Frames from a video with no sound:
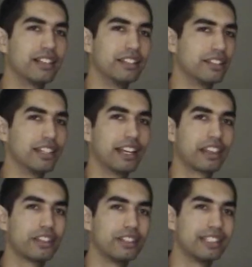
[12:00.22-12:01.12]
literally like
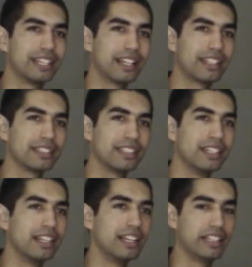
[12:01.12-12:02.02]
30 seconds.
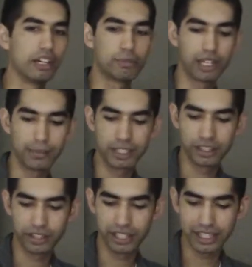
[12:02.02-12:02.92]
And I'll probably be
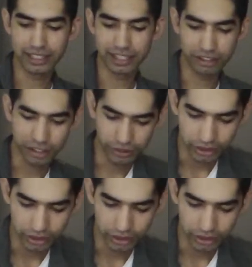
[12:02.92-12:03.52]
showing you guys how to